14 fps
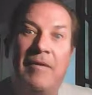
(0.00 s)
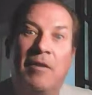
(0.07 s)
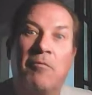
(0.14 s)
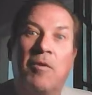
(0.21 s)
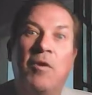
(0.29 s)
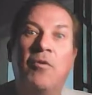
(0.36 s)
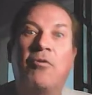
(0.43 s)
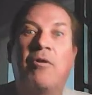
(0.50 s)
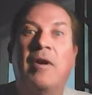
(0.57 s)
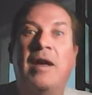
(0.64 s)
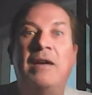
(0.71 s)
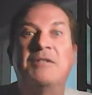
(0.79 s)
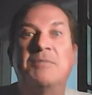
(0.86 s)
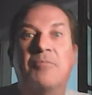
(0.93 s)
got a road
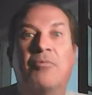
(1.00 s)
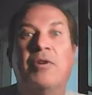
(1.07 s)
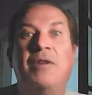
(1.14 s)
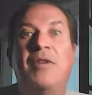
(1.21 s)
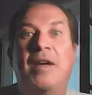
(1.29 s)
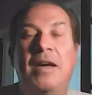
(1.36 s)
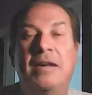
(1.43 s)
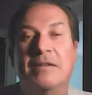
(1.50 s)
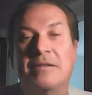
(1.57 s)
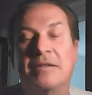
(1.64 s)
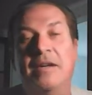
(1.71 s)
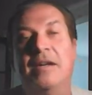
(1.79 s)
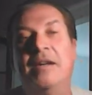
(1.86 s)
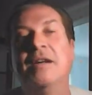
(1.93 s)
case
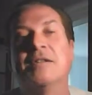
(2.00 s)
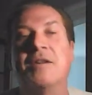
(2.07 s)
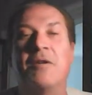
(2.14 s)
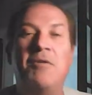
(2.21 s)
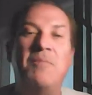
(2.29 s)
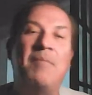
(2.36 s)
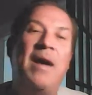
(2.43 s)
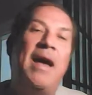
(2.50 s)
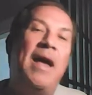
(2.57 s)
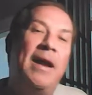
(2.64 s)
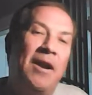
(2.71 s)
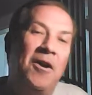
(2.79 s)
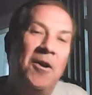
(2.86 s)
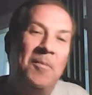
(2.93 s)
briefcase. So I went
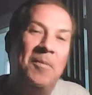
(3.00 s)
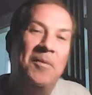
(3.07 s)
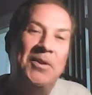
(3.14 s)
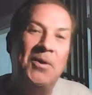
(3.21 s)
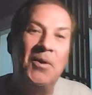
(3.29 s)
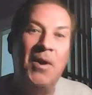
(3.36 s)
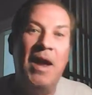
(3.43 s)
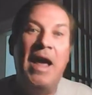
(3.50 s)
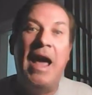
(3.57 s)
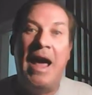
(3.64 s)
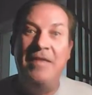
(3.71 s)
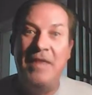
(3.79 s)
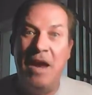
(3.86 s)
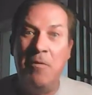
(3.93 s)
back and I opened the door,
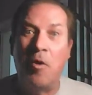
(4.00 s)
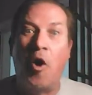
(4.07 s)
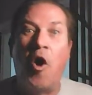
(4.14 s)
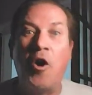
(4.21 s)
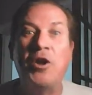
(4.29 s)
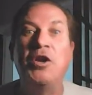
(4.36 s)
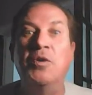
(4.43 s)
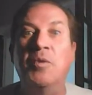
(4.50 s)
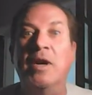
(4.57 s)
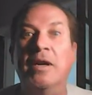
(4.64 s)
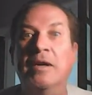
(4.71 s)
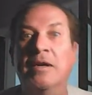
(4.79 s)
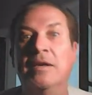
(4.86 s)
and they were arguing.